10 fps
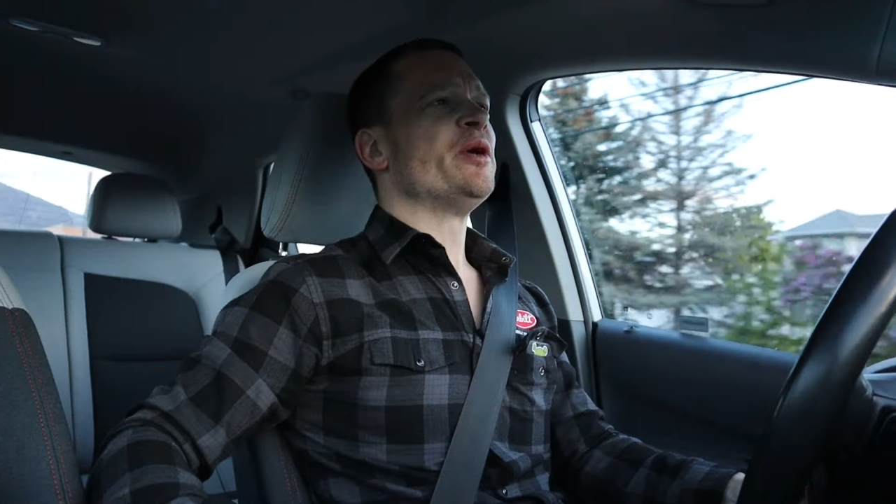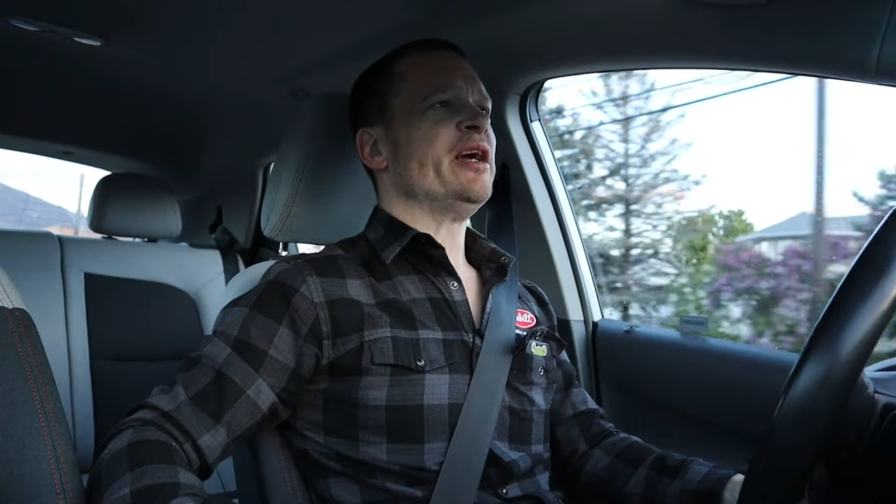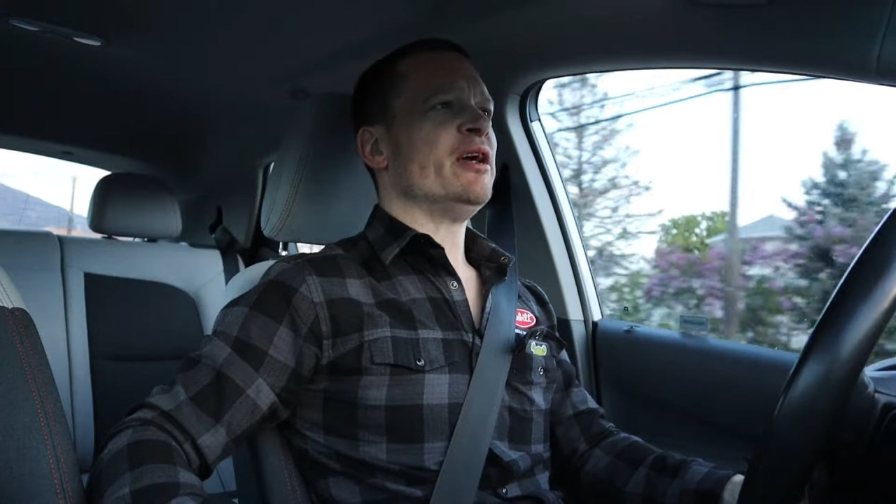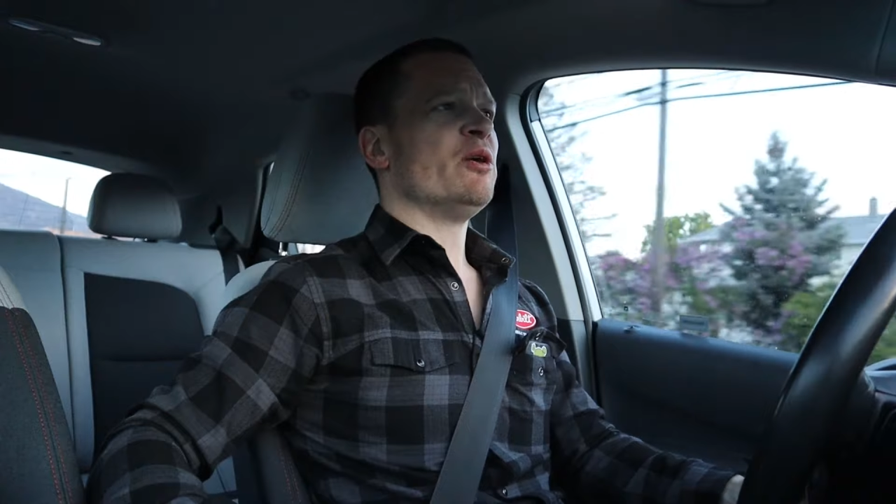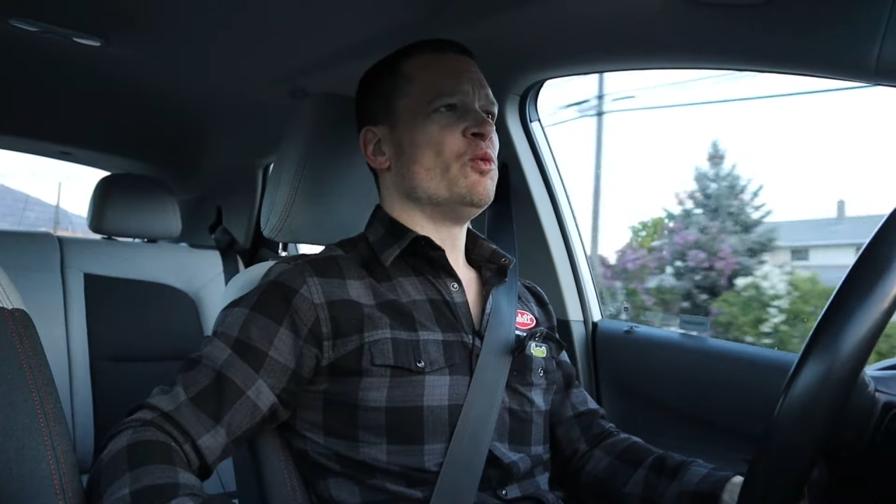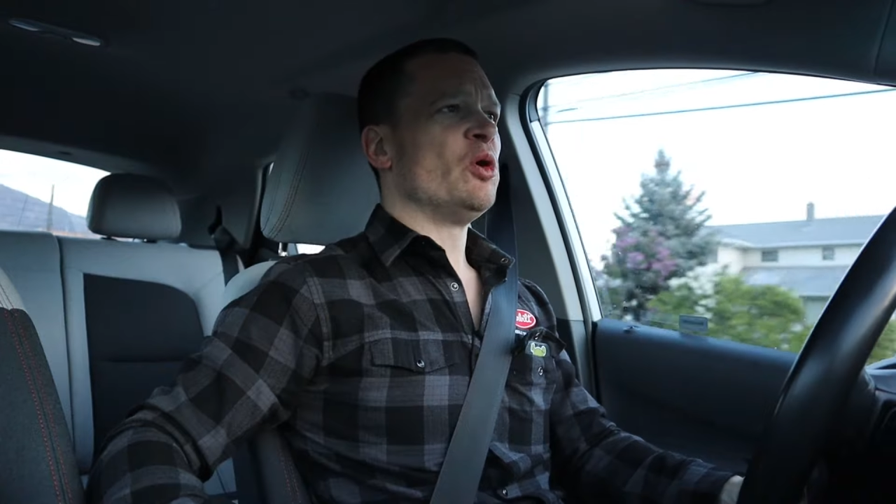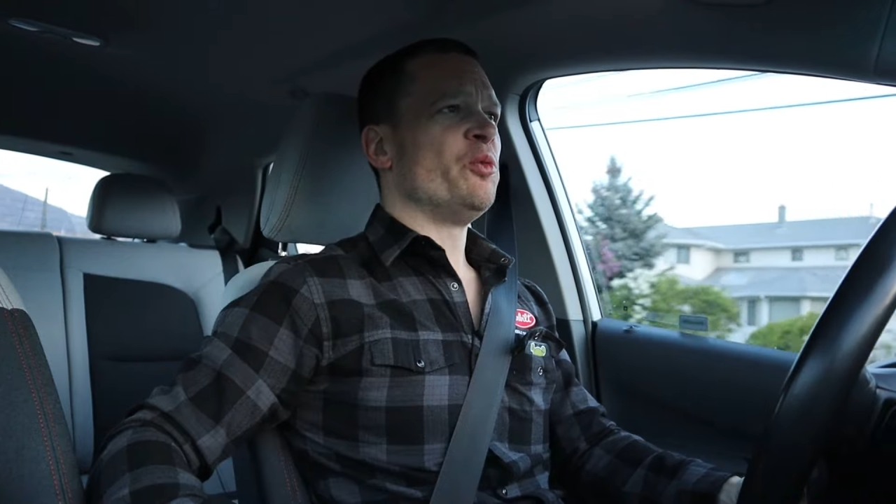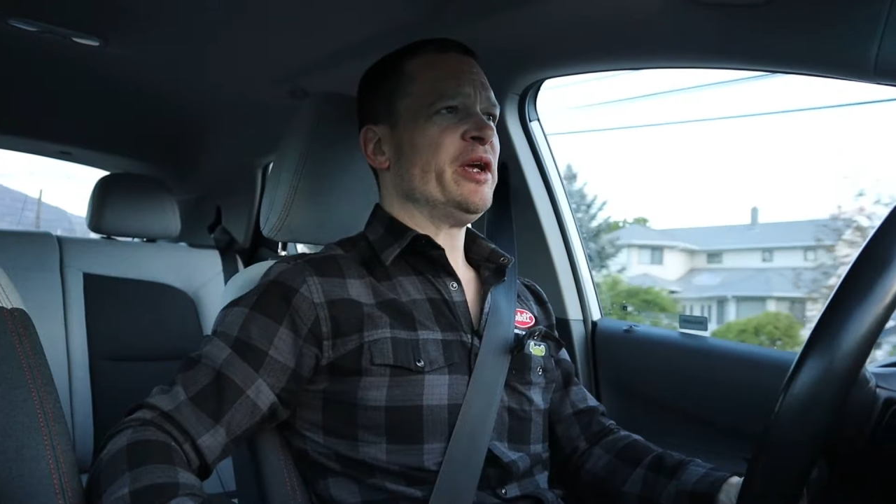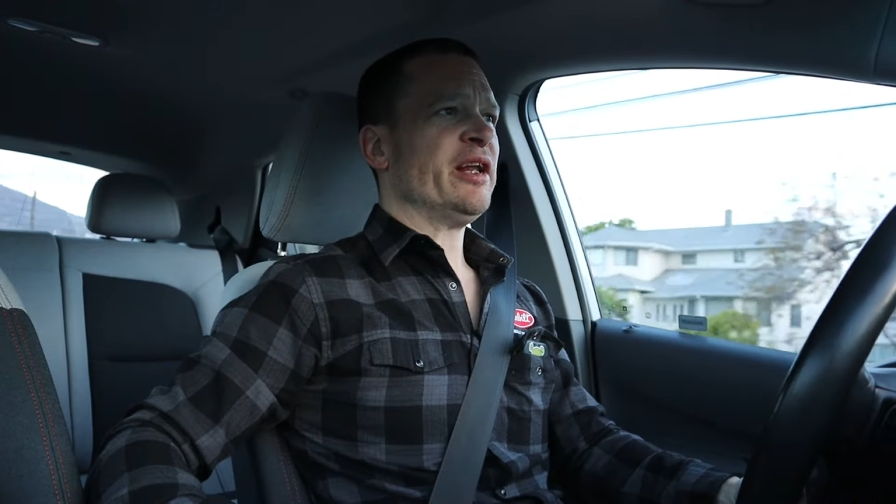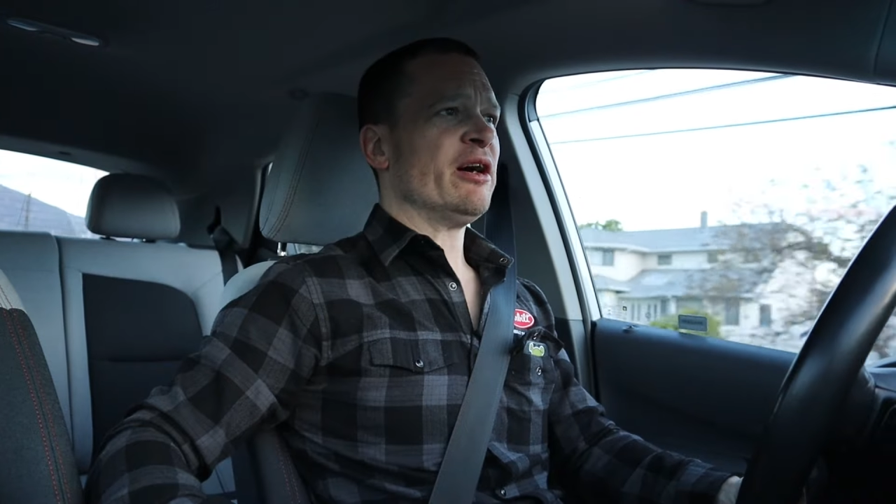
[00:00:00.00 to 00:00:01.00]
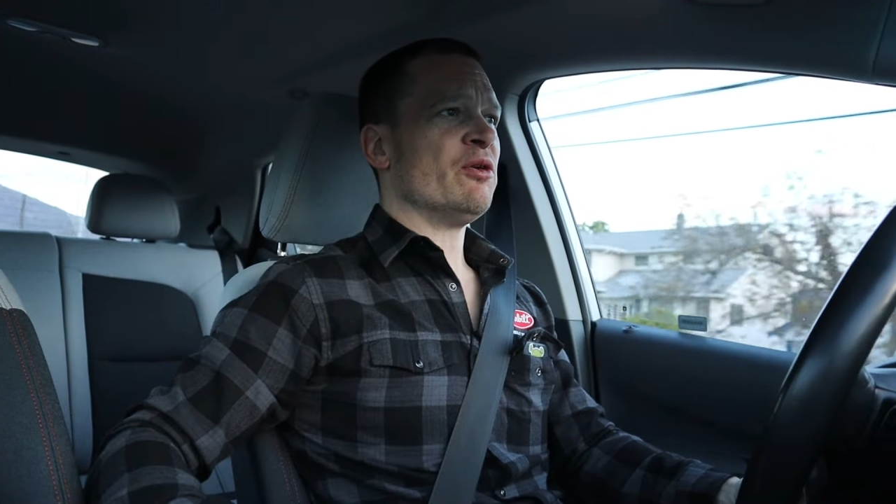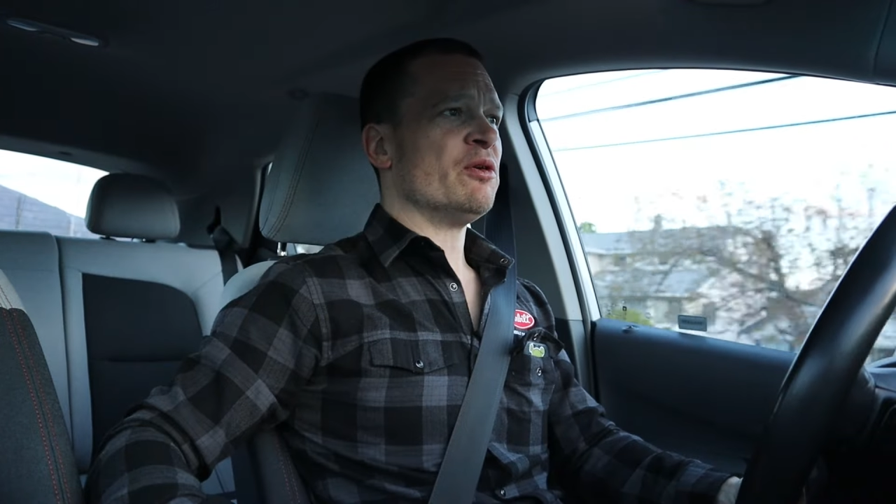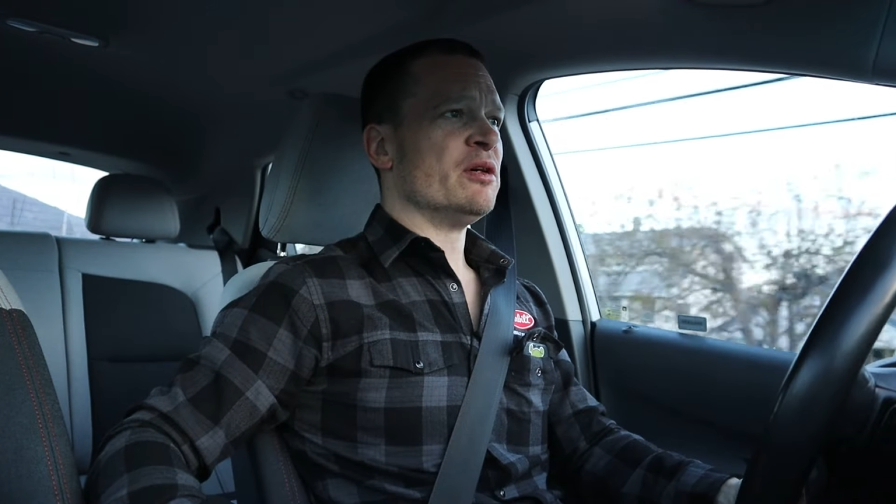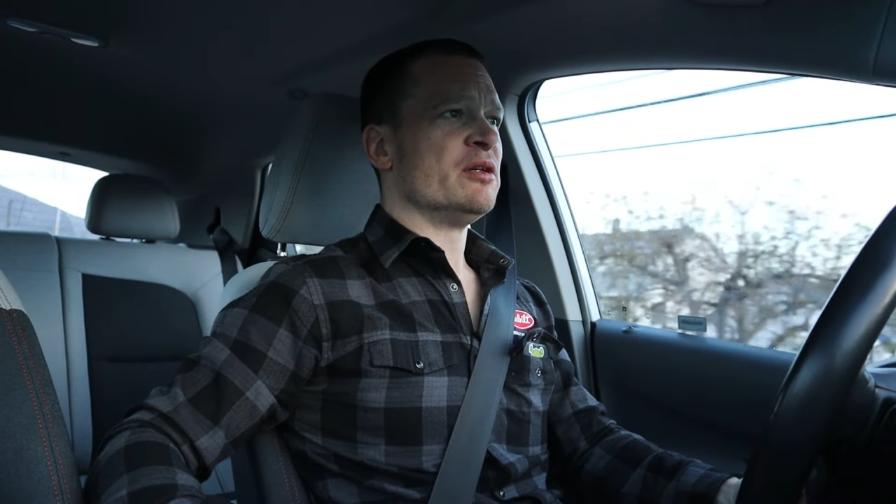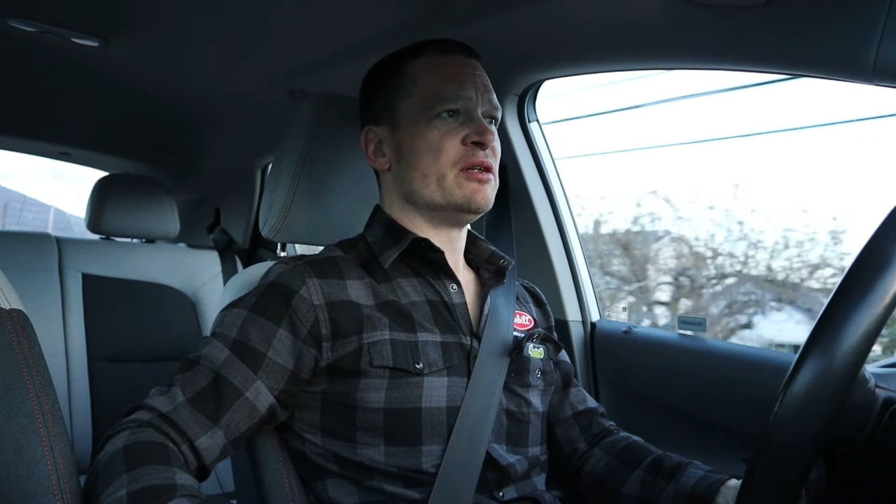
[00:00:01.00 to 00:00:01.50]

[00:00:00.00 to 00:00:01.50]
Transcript: way, won't we now?